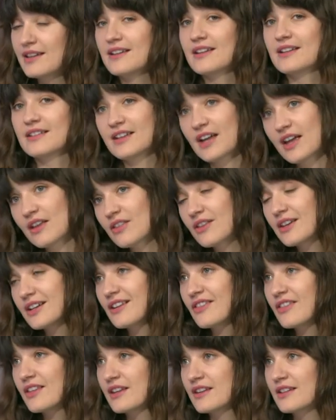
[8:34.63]
and I
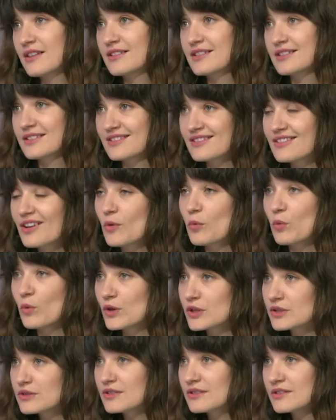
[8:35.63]
think this
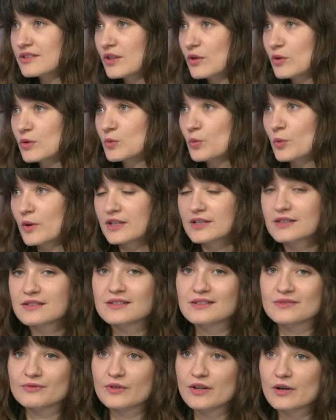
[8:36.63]
quote
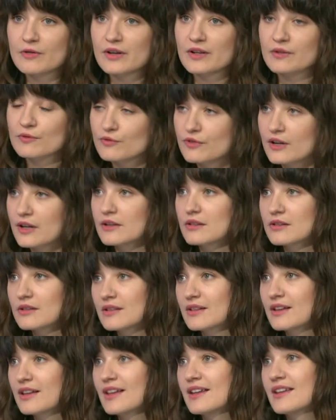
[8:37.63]
conveys very well
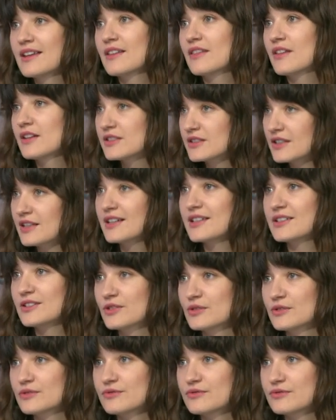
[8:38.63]
that
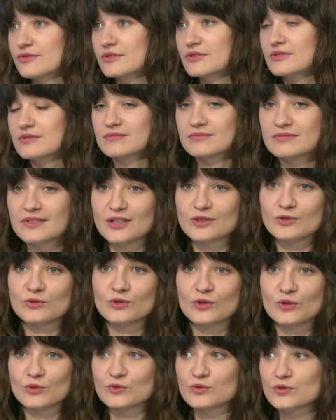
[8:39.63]
kind of, uh, I don't
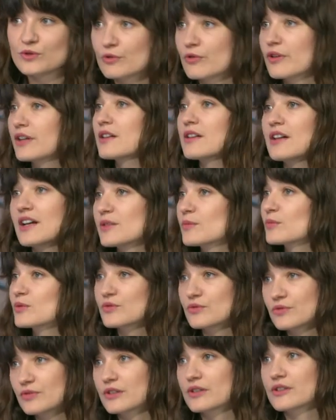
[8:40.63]
know, surreal
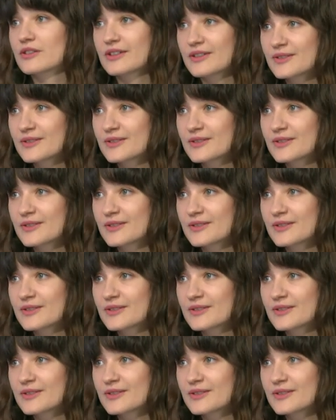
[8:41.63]
atmosphere.